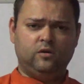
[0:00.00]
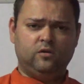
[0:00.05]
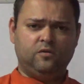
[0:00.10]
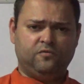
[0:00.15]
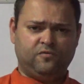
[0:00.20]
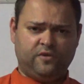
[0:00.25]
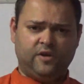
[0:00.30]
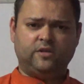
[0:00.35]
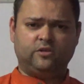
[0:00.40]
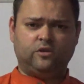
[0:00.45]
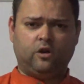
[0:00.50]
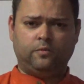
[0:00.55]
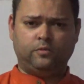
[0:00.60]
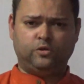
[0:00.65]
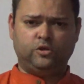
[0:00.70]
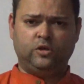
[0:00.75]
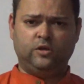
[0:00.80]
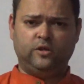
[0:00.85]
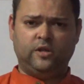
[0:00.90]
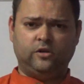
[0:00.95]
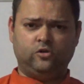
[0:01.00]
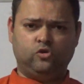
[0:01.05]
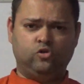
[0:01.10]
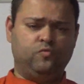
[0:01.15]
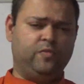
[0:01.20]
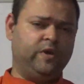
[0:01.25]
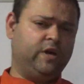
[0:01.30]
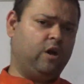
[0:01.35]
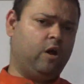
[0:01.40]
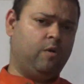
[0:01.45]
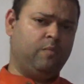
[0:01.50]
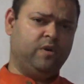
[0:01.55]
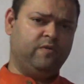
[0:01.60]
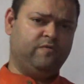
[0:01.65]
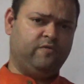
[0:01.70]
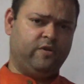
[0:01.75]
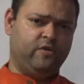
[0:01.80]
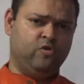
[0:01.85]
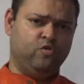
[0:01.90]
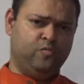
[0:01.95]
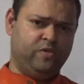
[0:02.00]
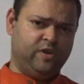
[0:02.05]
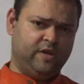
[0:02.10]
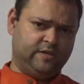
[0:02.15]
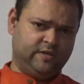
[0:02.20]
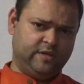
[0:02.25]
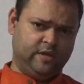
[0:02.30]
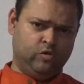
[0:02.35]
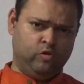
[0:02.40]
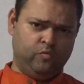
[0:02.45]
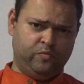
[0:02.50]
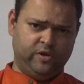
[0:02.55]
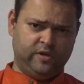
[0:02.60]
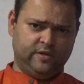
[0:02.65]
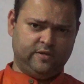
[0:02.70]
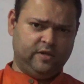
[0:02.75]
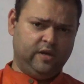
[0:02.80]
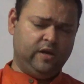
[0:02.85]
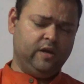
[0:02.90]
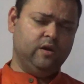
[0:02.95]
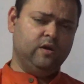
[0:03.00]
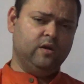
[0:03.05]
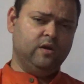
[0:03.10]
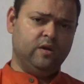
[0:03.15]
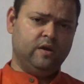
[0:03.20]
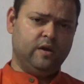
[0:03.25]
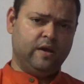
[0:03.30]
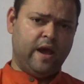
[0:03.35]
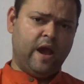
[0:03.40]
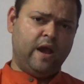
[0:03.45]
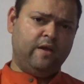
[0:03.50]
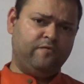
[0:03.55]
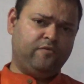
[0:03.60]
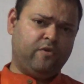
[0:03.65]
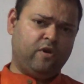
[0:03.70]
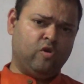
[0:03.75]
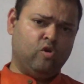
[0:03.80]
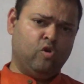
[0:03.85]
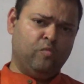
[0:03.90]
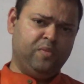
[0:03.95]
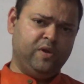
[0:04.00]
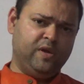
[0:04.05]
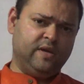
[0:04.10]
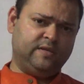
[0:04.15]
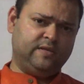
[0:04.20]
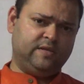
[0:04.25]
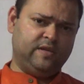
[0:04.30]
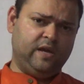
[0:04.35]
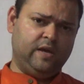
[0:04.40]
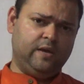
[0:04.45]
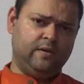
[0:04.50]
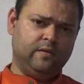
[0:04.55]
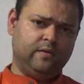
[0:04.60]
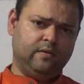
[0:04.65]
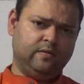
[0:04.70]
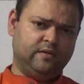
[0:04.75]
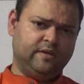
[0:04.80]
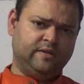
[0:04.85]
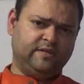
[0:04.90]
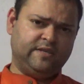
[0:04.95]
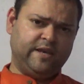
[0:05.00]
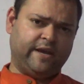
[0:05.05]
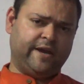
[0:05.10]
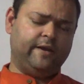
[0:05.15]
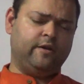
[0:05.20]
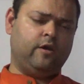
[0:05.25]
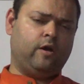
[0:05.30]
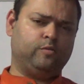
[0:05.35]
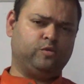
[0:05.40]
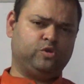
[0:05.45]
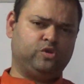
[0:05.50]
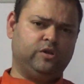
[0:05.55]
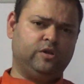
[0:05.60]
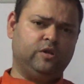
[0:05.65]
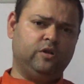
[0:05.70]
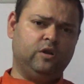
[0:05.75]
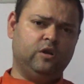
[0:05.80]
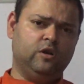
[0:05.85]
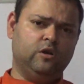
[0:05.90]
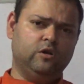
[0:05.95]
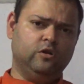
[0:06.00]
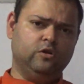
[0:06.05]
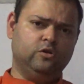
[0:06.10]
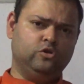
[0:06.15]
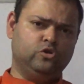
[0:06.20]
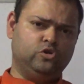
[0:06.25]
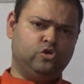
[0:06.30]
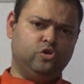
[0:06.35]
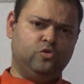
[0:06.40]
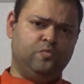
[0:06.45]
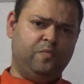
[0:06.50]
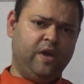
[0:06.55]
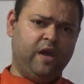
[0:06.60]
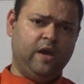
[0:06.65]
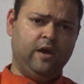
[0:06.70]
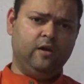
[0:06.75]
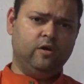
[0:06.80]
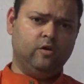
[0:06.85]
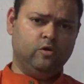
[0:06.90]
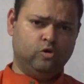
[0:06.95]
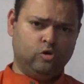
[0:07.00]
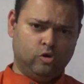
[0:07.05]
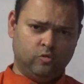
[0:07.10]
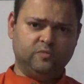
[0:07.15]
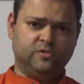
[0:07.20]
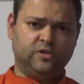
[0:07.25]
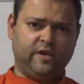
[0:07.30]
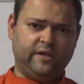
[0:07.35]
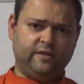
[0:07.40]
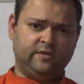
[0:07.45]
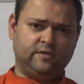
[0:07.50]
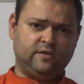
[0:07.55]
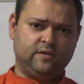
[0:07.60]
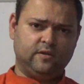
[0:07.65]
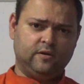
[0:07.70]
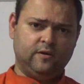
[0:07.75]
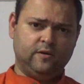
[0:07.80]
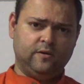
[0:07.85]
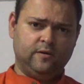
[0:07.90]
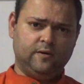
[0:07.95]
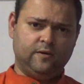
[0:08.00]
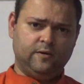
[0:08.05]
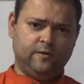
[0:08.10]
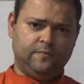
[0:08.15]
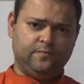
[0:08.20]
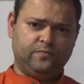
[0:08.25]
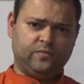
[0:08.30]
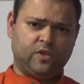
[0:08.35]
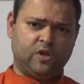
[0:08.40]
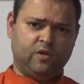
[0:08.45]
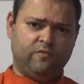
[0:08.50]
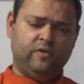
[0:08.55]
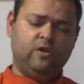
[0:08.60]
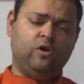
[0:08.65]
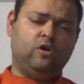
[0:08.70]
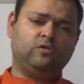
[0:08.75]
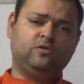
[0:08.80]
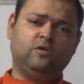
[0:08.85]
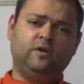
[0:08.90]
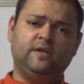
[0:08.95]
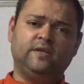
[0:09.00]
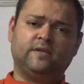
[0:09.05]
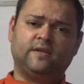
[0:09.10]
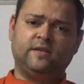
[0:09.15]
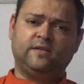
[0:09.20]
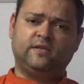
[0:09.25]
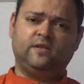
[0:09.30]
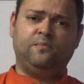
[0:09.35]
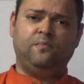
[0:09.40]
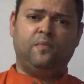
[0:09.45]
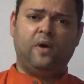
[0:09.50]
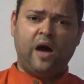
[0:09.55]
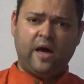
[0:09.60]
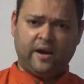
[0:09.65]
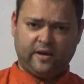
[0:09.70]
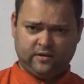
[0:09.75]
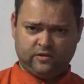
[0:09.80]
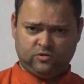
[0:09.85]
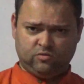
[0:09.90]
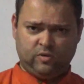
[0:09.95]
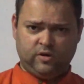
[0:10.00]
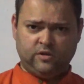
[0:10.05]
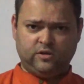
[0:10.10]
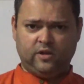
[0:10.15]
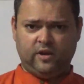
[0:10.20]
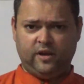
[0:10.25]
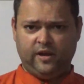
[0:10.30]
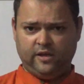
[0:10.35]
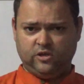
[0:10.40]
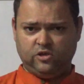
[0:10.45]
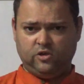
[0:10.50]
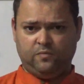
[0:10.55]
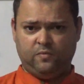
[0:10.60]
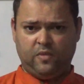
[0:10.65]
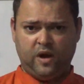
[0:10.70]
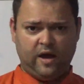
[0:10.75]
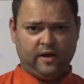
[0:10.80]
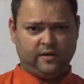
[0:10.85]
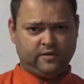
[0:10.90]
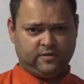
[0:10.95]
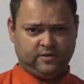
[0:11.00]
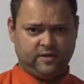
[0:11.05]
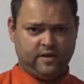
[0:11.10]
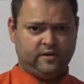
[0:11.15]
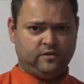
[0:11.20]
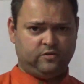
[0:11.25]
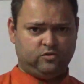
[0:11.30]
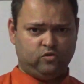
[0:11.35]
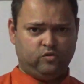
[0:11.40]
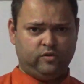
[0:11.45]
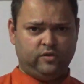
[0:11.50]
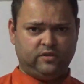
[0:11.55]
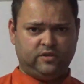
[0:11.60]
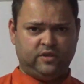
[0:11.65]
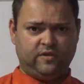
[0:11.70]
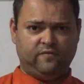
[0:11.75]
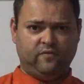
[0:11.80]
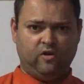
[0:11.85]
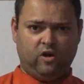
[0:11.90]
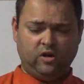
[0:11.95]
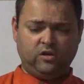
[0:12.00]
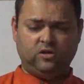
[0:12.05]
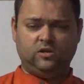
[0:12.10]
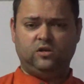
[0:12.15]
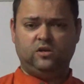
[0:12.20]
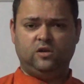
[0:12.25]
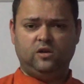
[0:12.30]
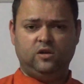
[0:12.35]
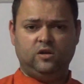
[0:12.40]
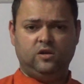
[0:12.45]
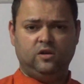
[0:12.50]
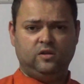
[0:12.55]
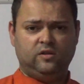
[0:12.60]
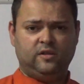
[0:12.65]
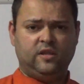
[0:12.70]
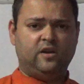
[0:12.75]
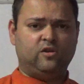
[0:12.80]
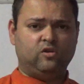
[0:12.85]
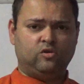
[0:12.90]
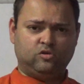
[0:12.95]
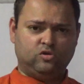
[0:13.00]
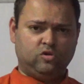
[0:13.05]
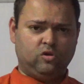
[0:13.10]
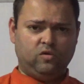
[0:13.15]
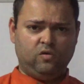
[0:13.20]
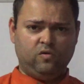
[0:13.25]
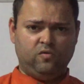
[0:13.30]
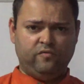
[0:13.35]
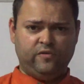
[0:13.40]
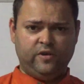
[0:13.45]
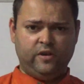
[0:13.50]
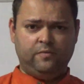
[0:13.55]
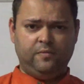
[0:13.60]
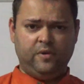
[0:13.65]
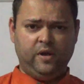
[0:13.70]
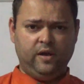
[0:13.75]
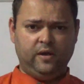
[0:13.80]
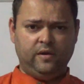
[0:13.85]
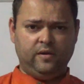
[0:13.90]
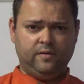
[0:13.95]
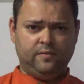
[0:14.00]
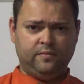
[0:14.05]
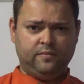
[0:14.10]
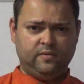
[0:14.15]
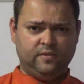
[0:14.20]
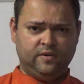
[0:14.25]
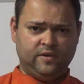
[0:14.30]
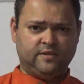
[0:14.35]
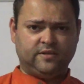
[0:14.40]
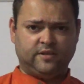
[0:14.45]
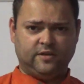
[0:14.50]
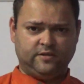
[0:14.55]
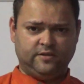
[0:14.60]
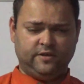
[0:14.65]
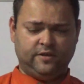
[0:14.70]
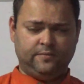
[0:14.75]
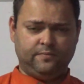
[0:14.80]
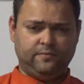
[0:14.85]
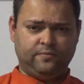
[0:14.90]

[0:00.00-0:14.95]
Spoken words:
First optional that should be common for UPSC and OPSC, and for OPSC the second optional should be home science. We'll also discuss the marks, what is the range of marks that students have got, that also we'll be discussing,